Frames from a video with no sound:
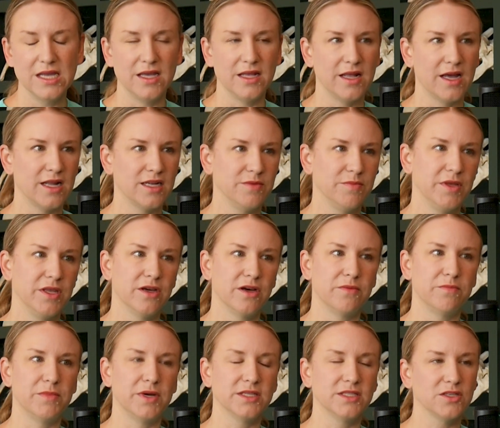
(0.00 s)
It had to be
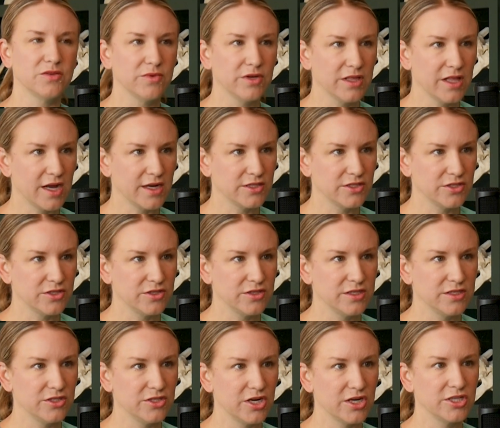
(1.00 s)
on muscle relaxer
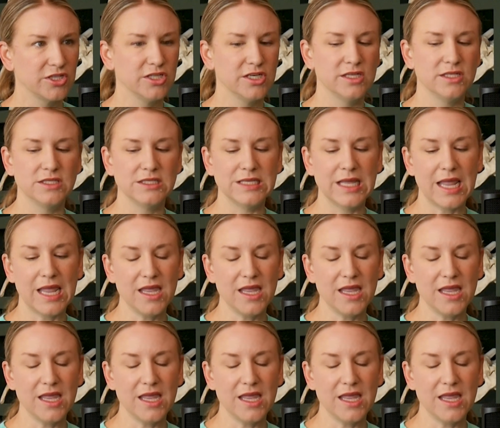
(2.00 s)
injections.